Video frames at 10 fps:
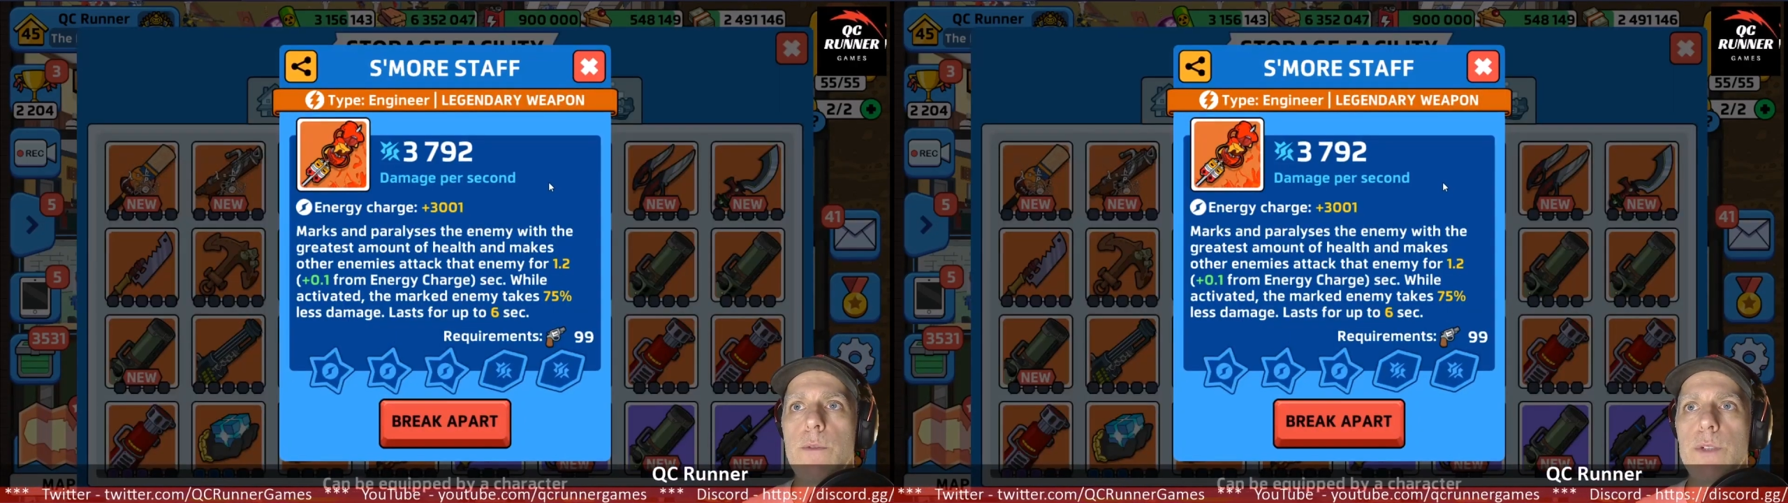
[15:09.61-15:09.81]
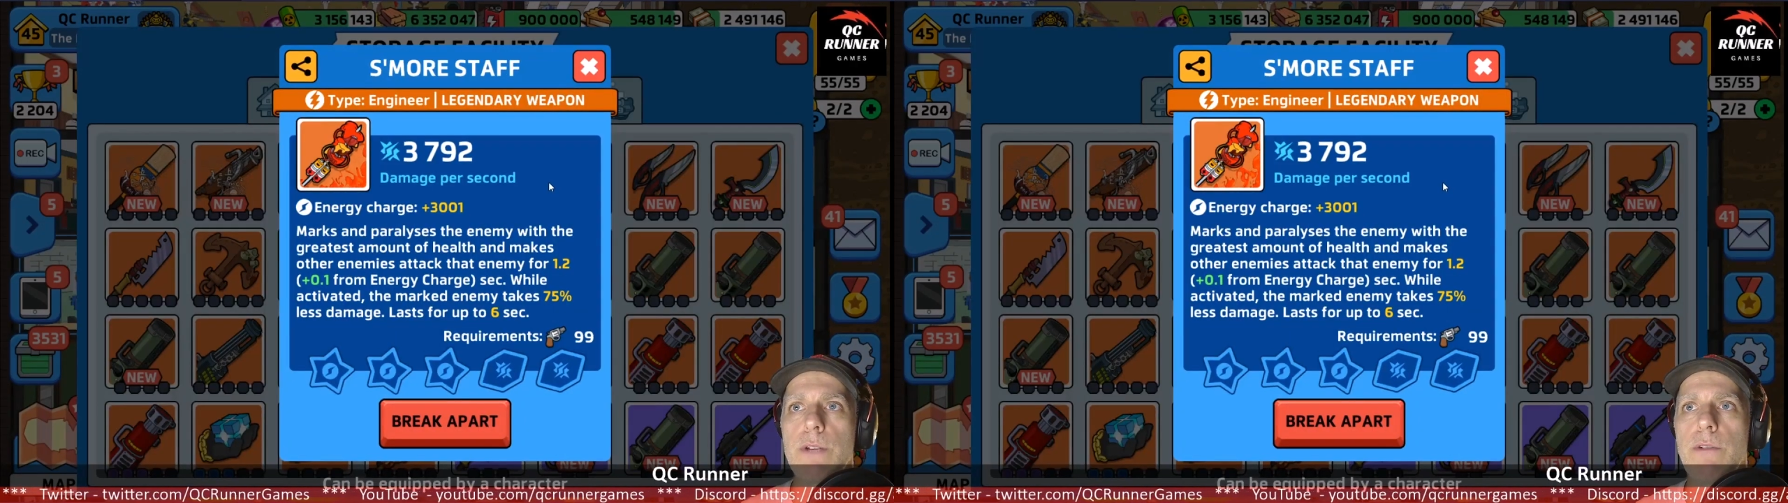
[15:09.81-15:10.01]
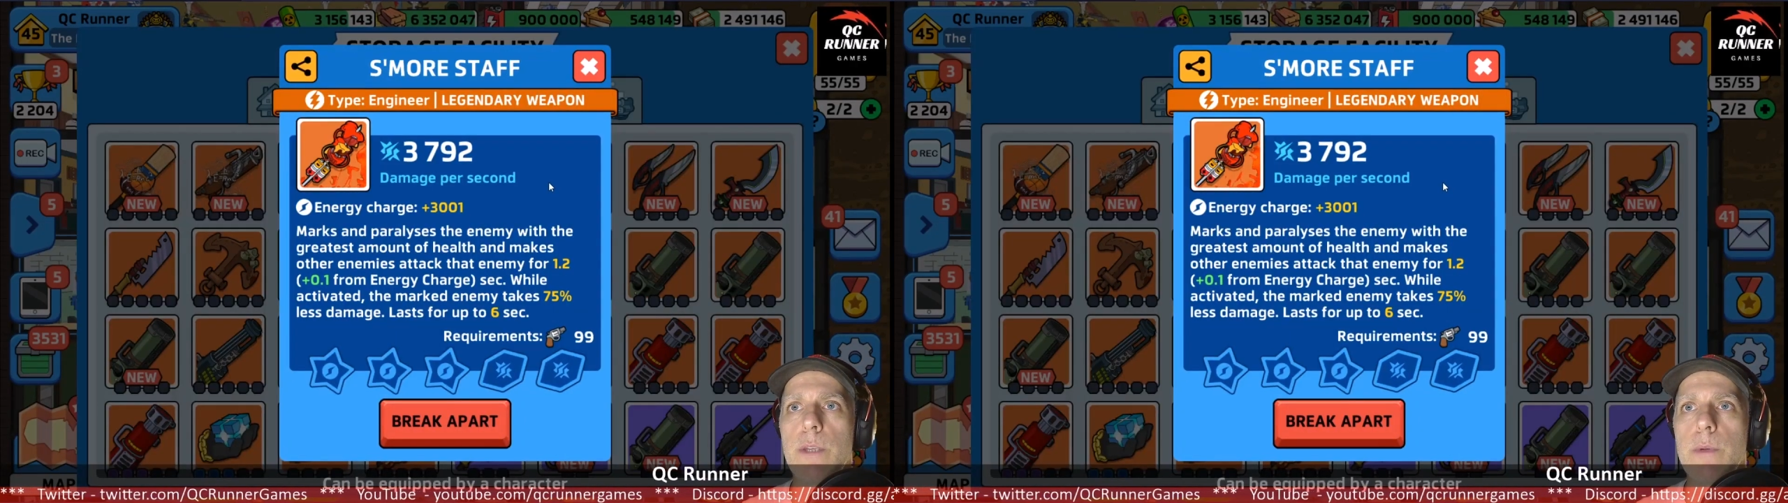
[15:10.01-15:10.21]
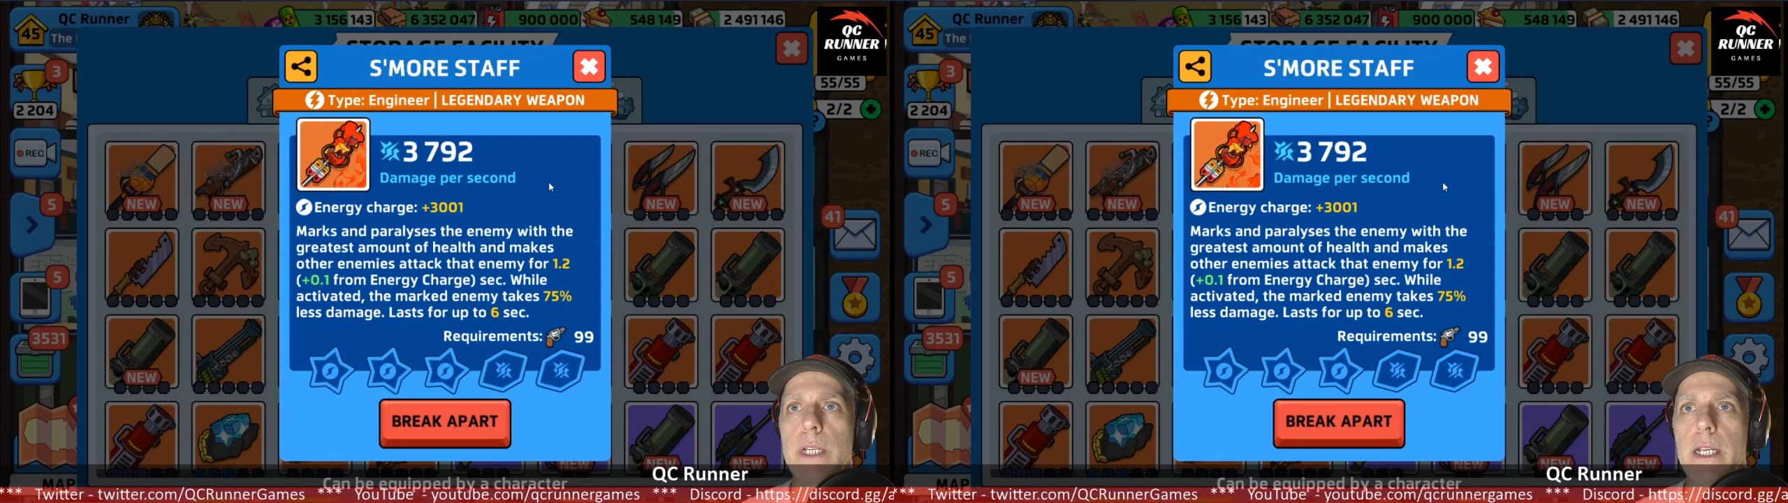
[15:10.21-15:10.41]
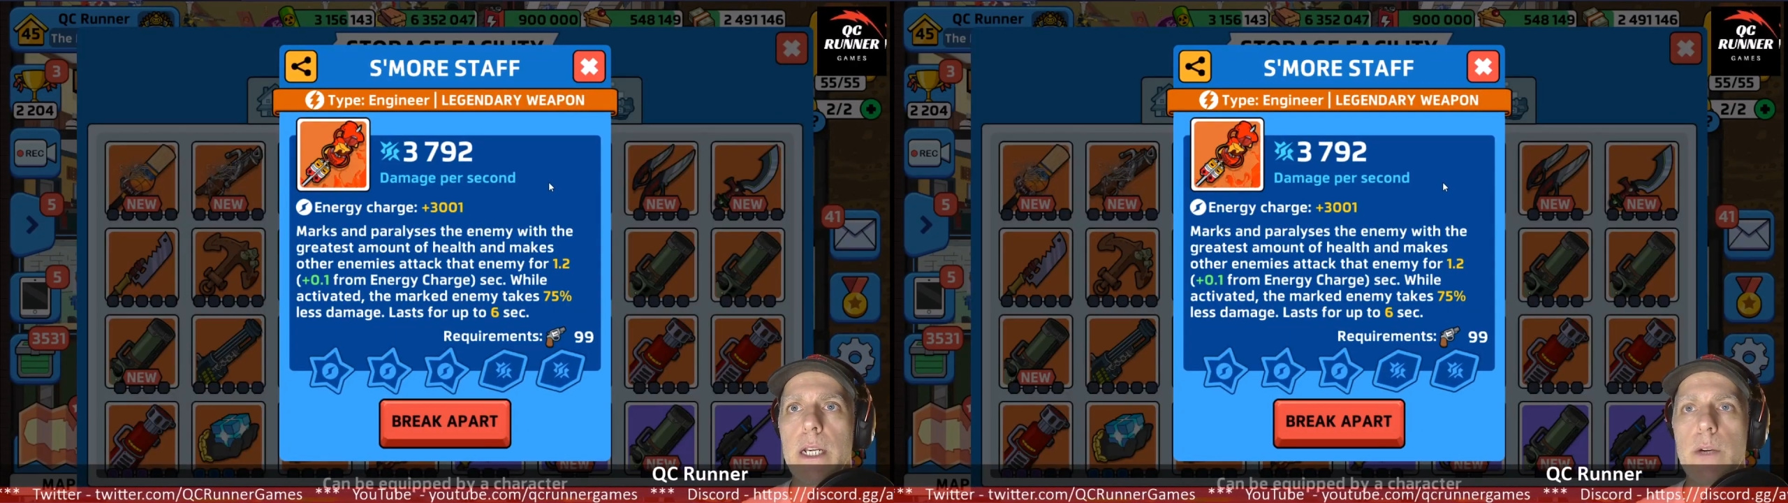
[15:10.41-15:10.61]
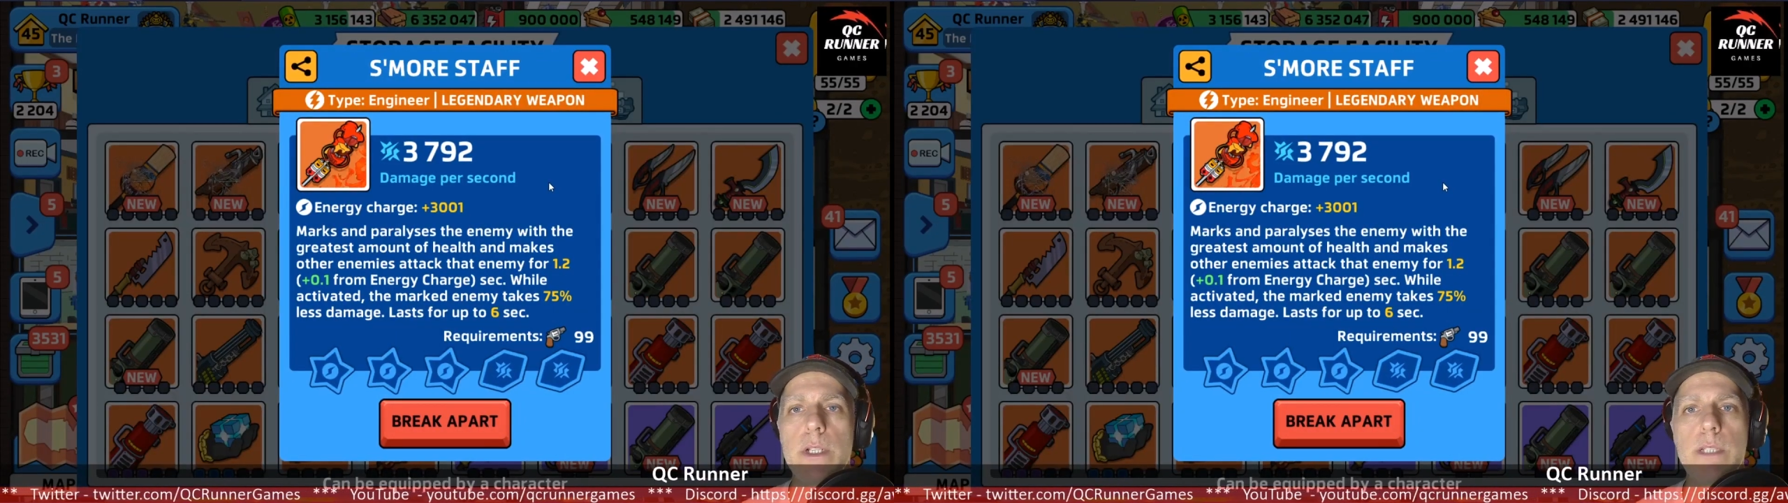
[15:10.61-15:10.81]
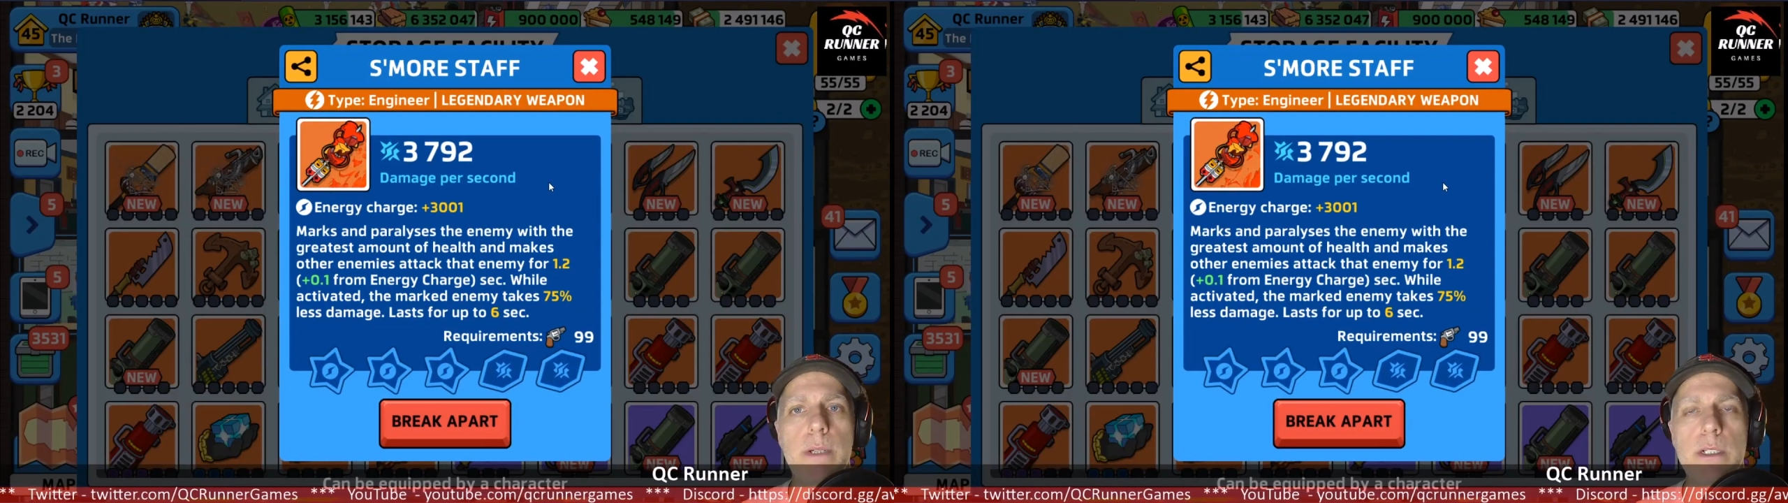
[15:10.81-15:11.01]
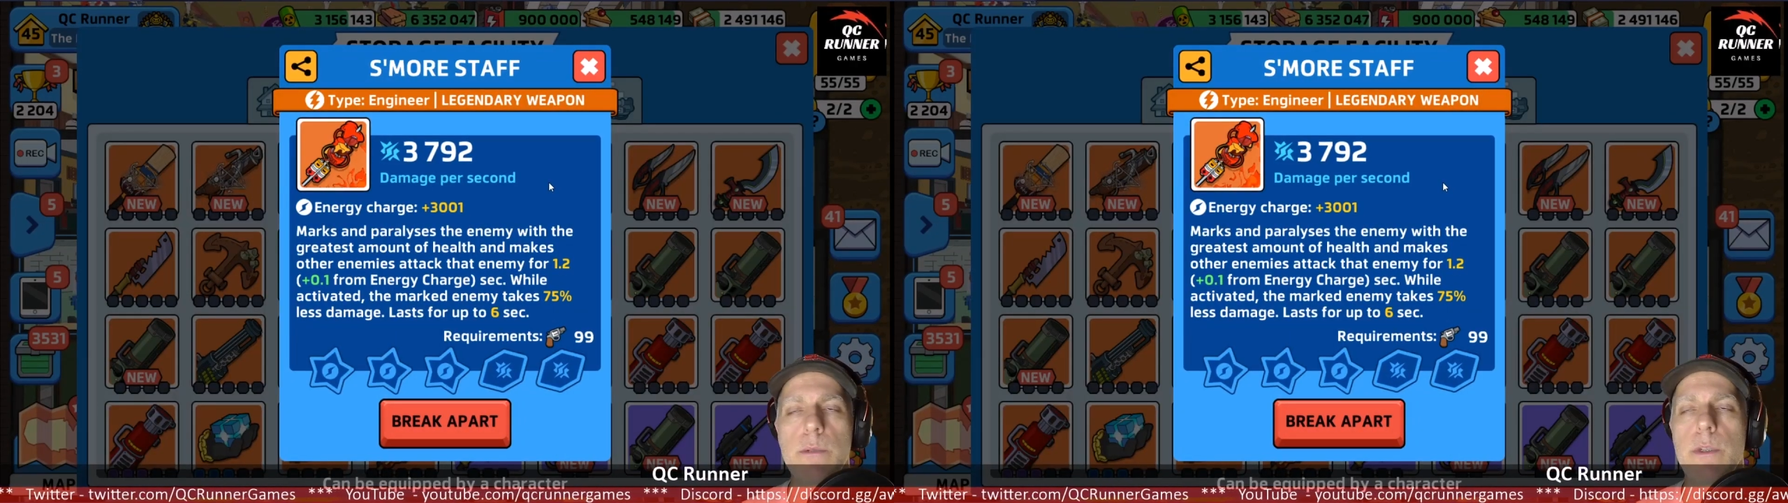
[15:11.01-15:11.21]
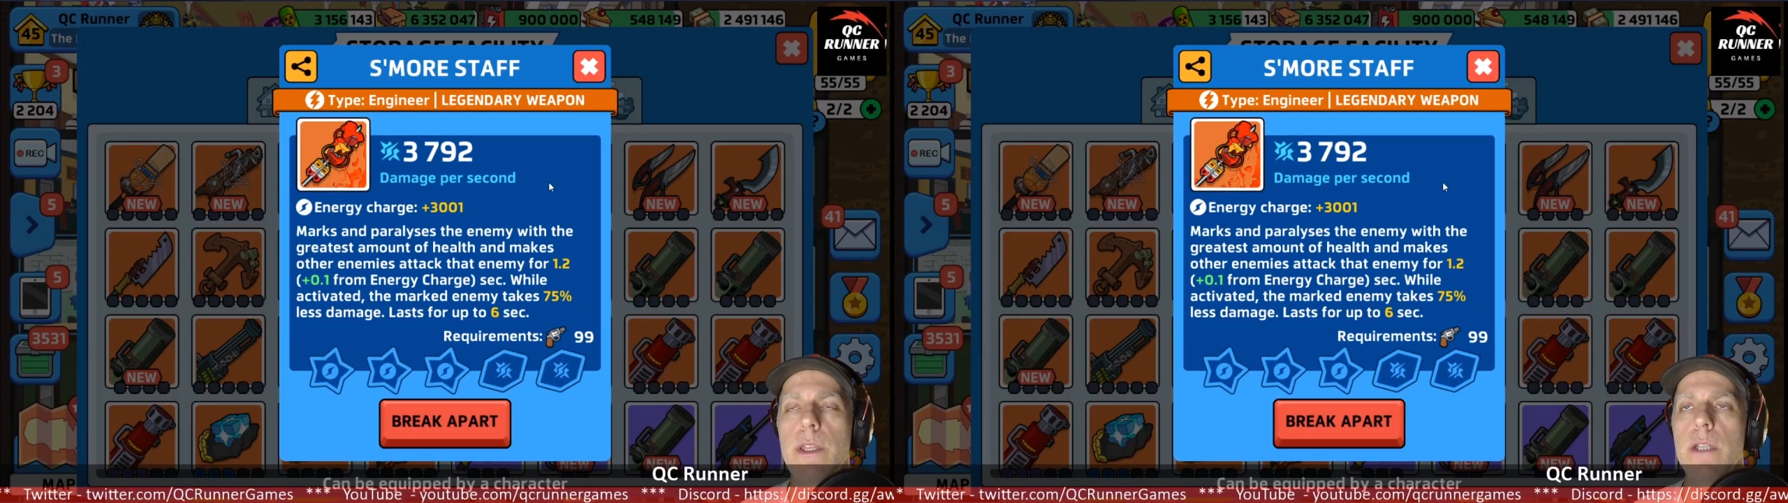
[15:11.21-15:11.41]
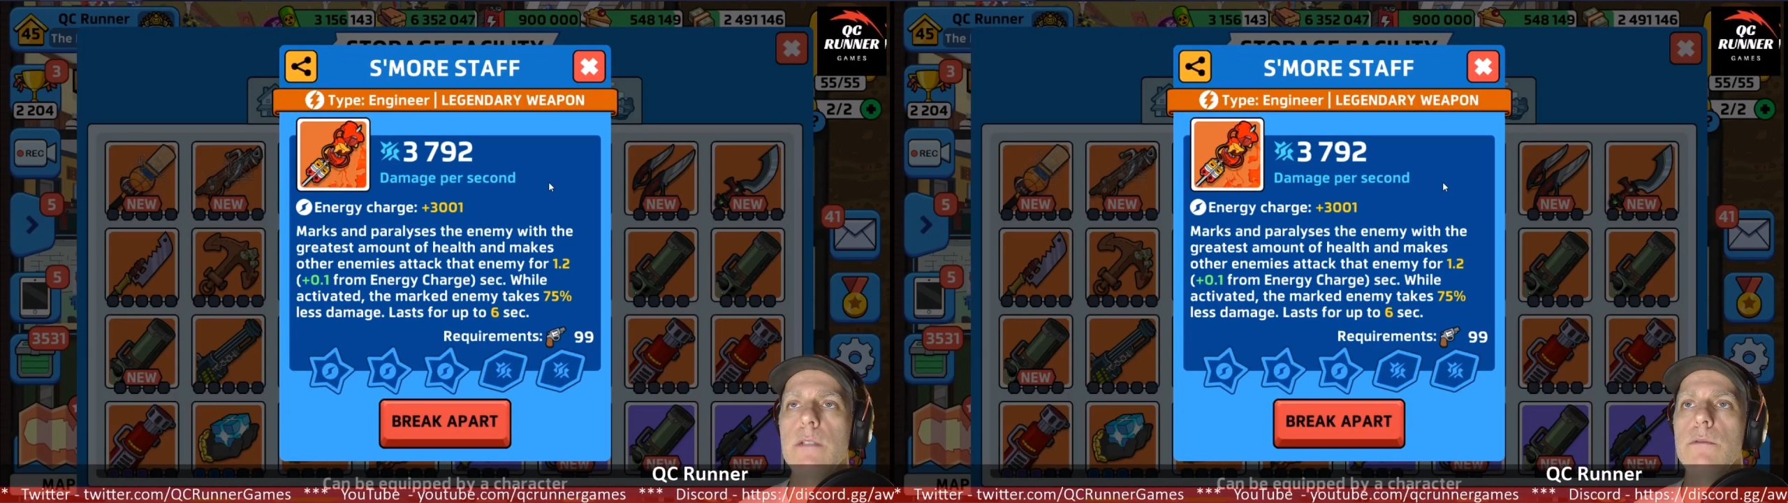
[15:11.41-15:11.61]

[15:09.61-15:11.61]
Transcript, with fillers: which I really want to get going, especially with uh,